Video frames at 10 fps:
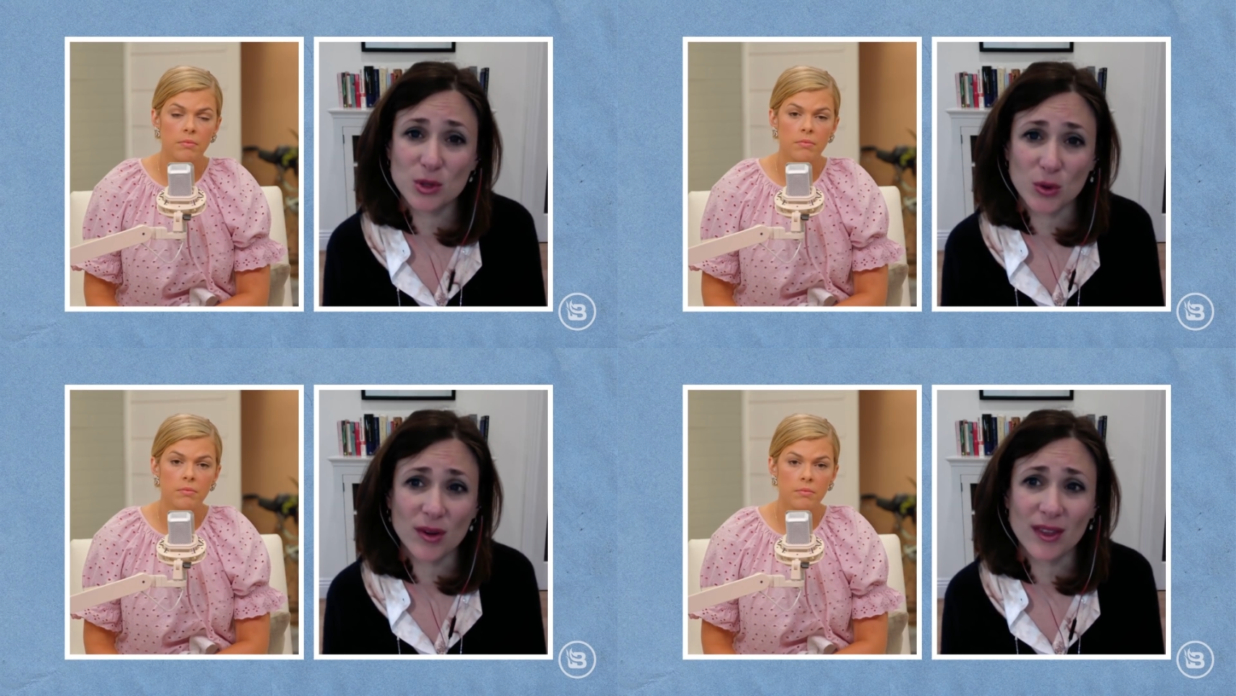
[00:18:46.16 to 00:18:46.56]

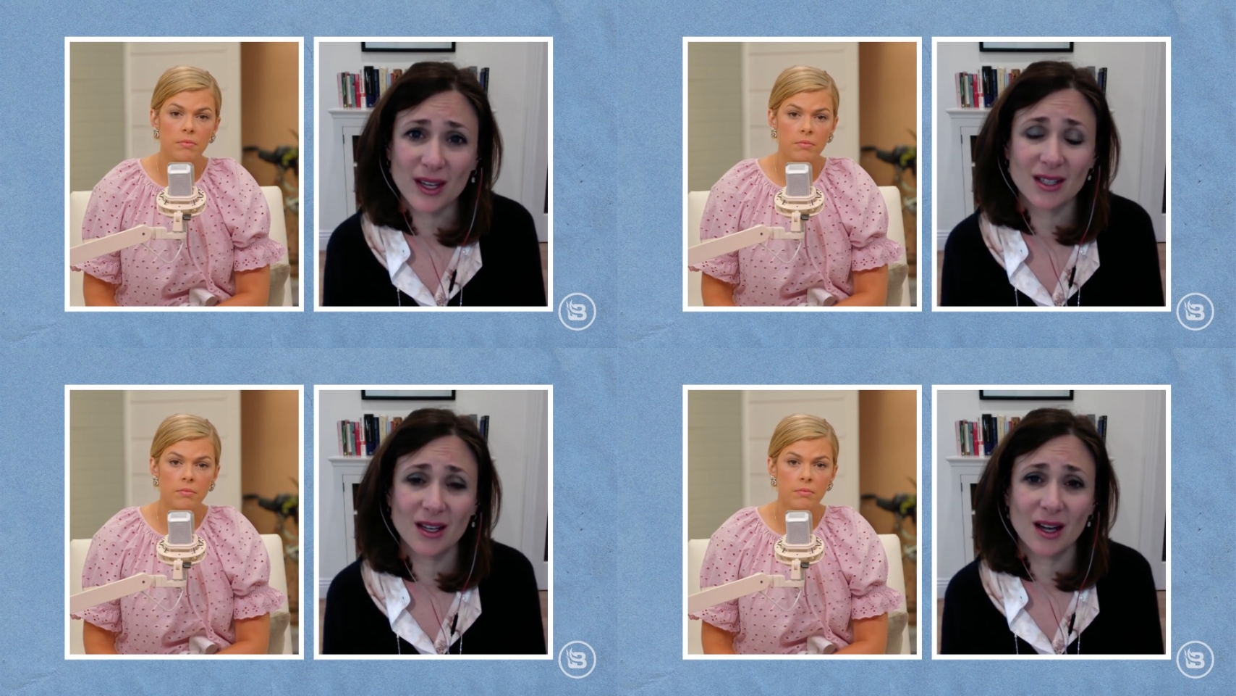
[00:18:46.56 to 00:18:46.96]
Speaker 1: or that
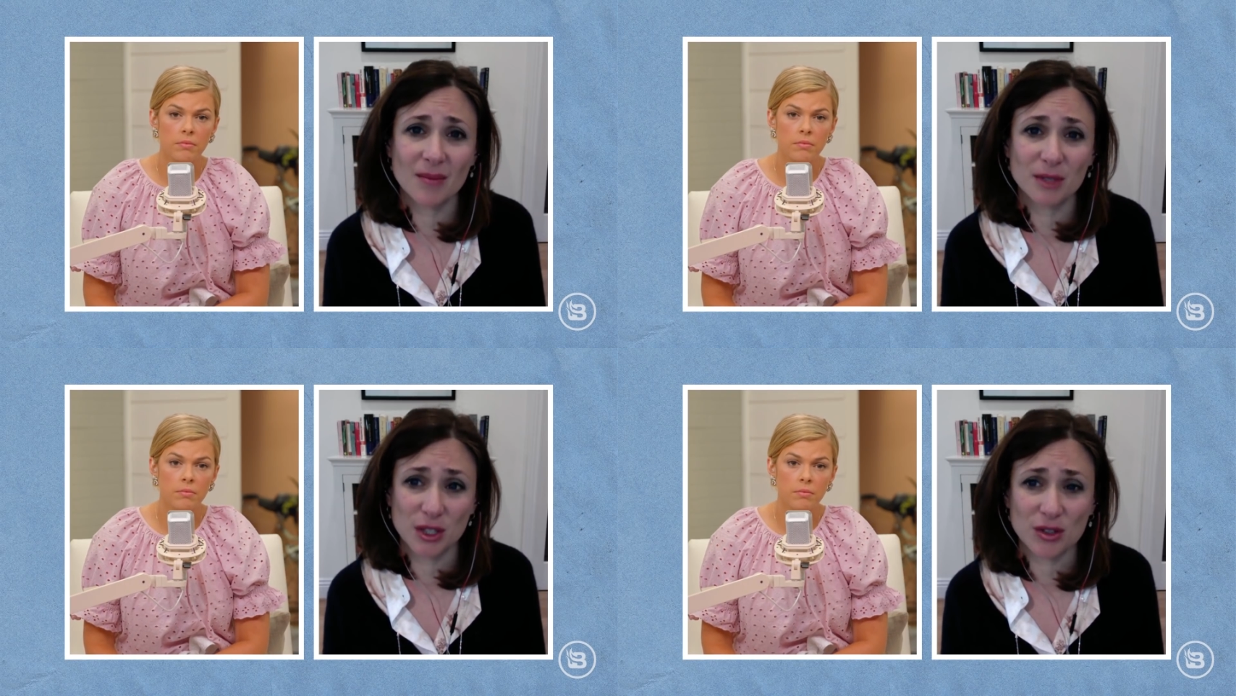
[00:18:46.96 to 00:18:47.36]
it
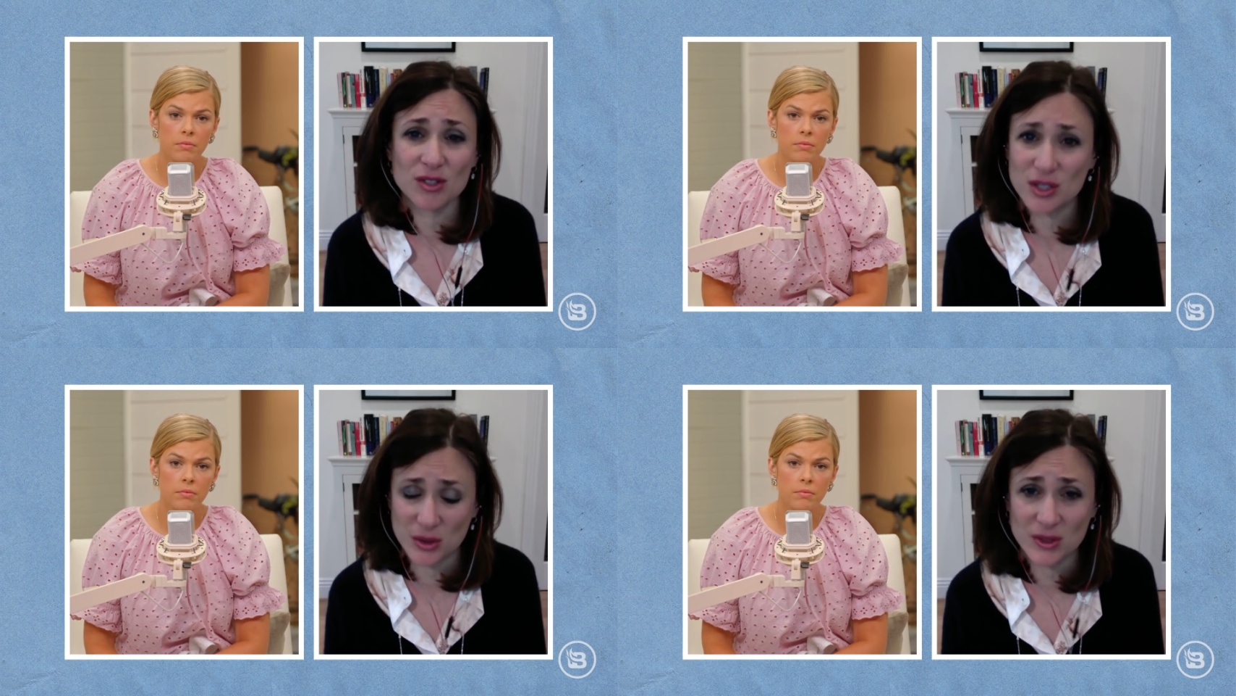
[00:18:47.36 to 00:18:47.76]
um,
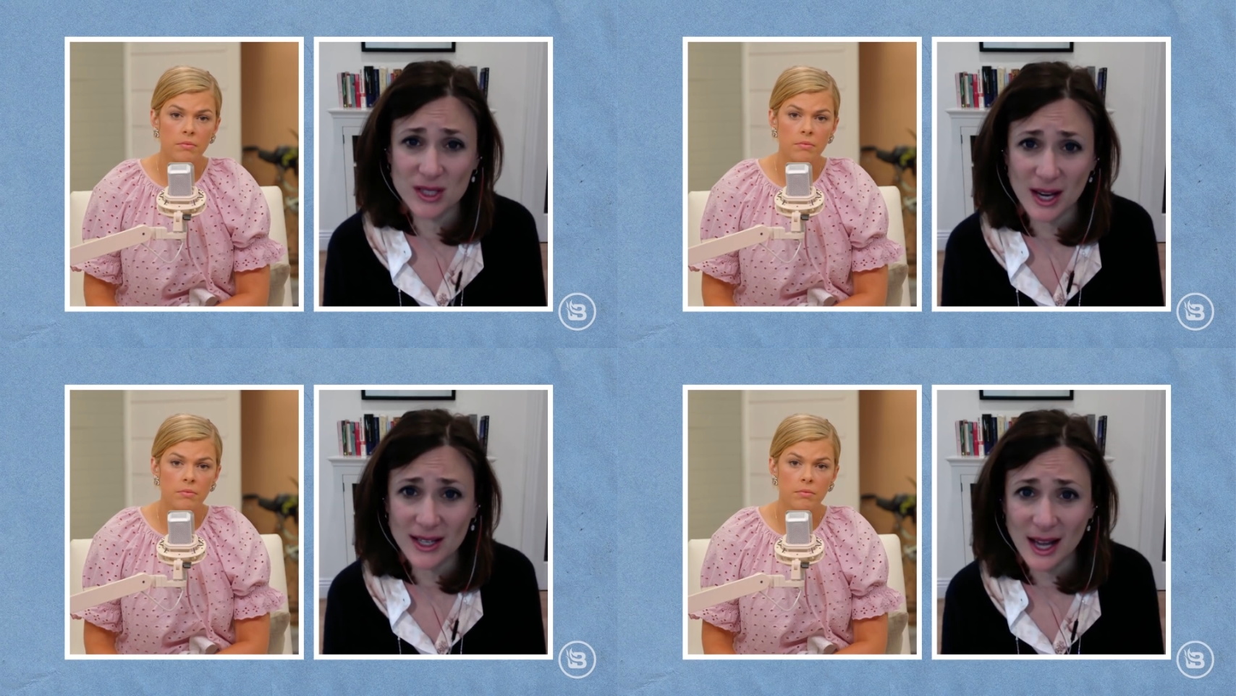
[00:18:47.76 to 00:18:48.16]
cures
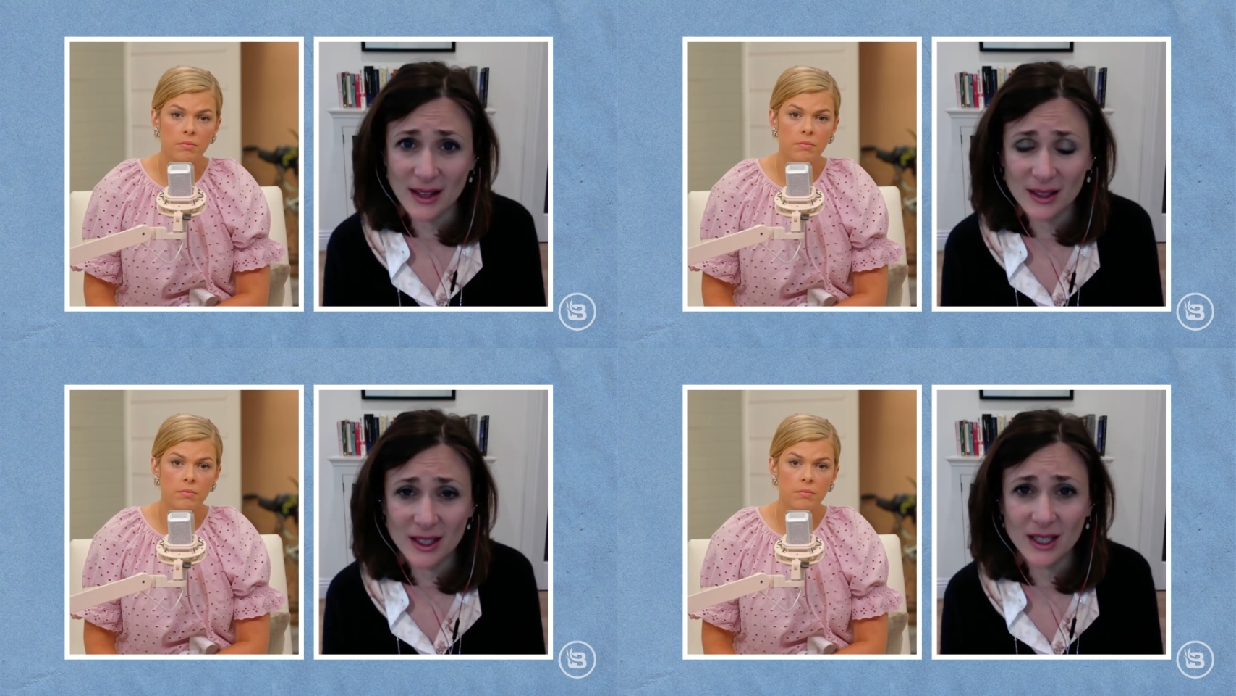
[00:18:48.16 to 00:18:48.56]

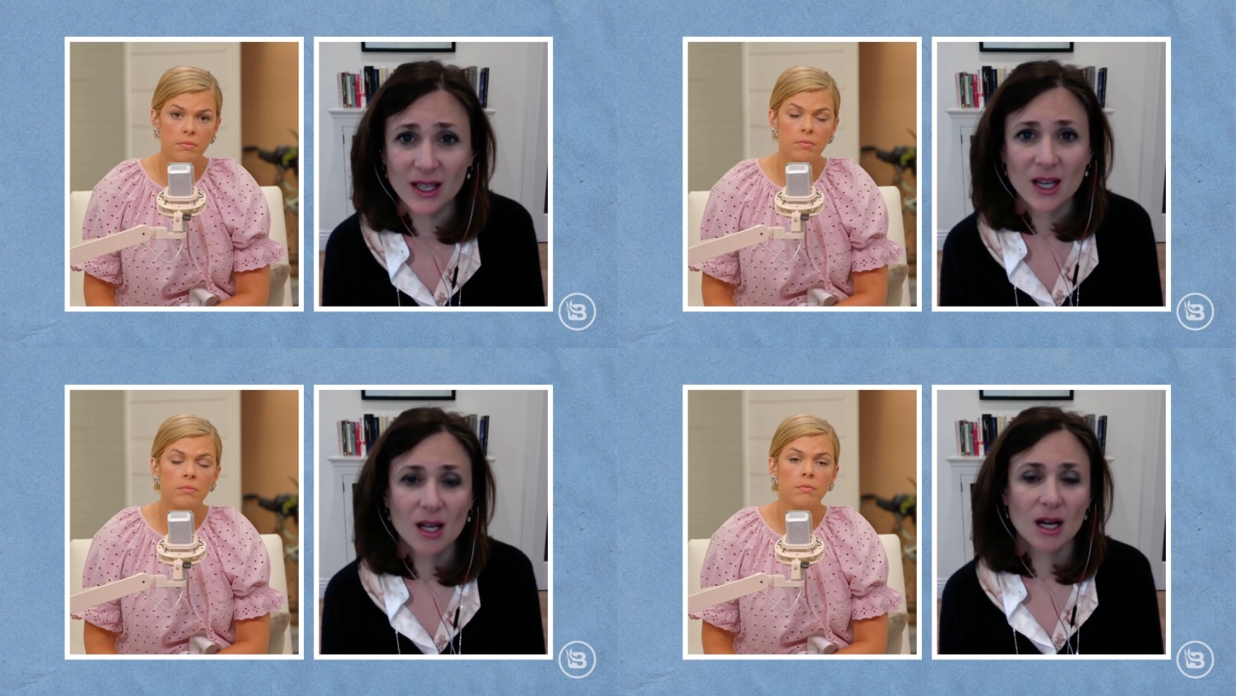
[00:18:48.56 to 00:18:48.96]

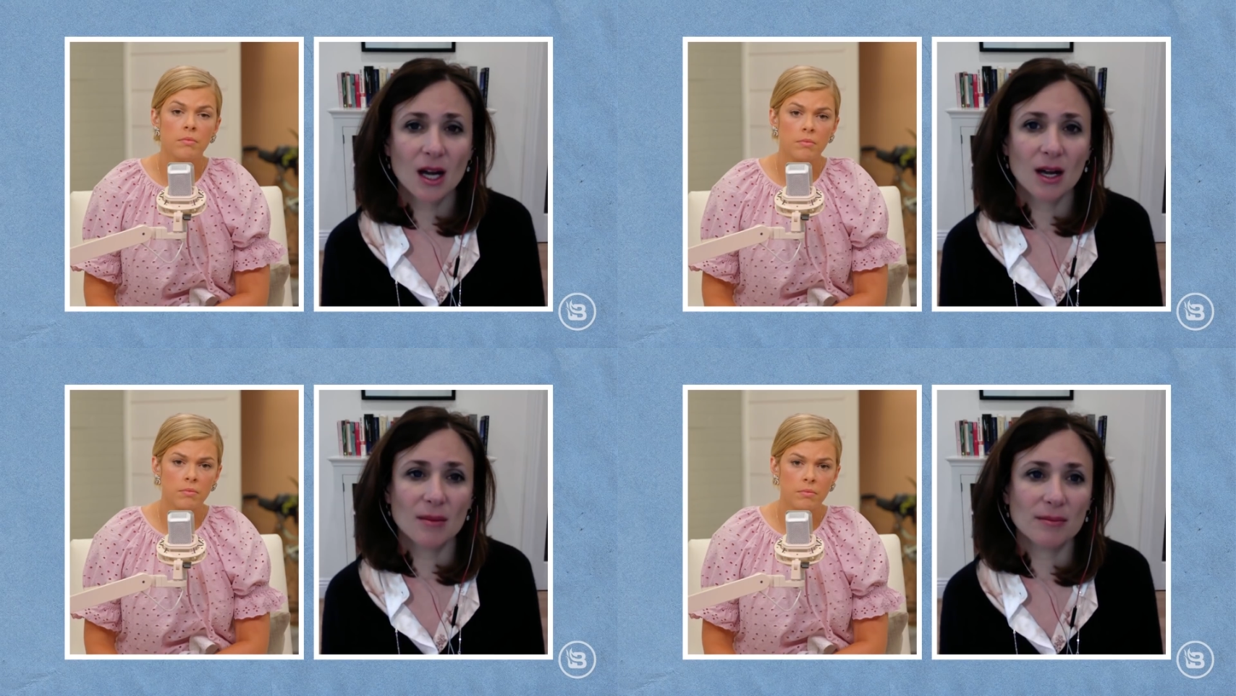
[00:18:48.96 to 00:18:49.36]
suicidality.
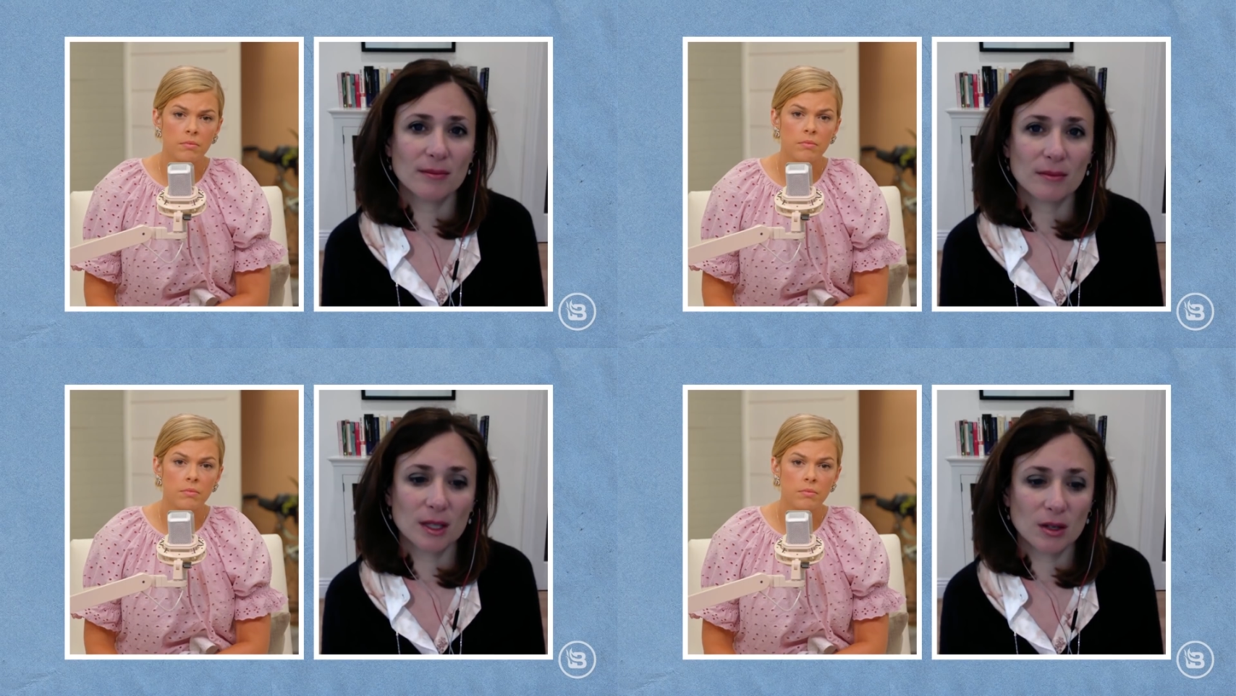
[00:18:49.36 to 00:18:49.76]
Um, you